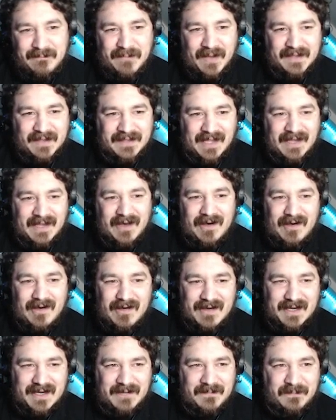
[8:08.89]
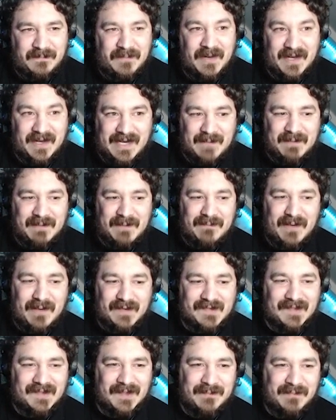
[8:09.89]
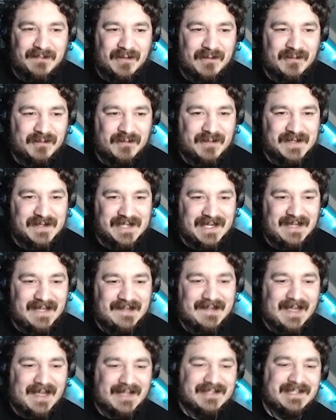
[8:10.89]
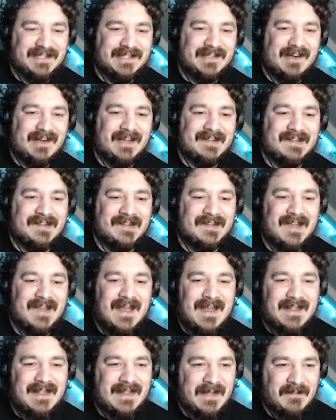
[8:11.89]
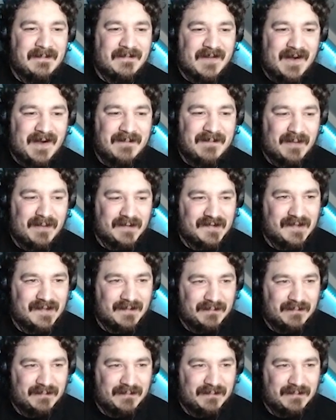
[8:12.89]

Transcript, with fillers: but they are going to put a couple of bots on the board, which is actually nice because them throwing bots on the